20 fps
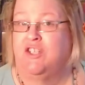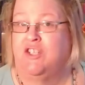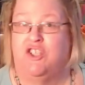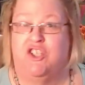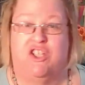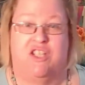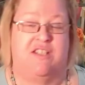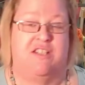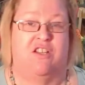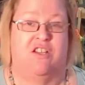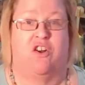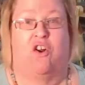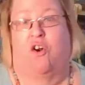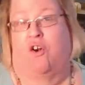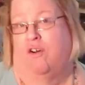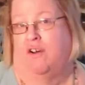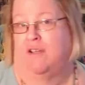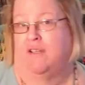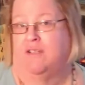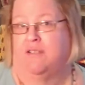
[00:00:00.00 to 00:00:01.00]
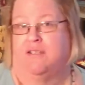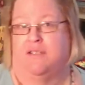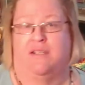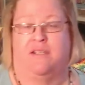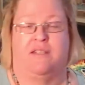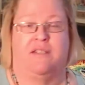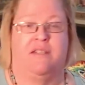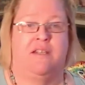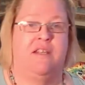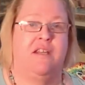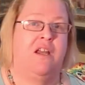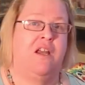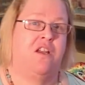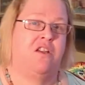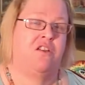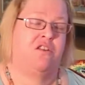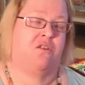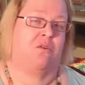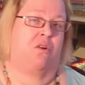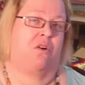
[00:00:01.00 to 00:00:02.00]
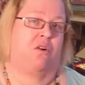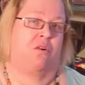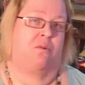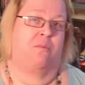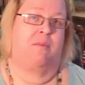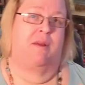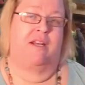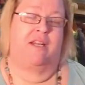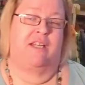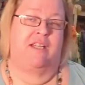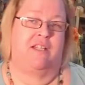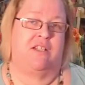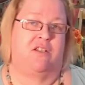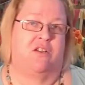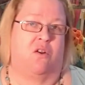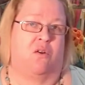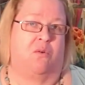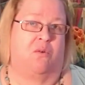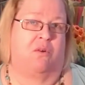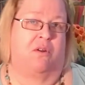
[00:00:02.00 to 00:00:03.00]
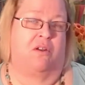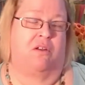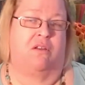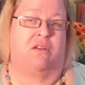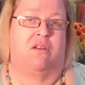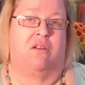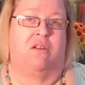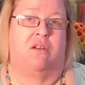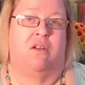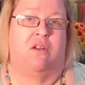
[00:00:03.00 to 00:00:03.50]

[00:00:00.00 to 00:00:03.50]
and she's an artist, and so her money is going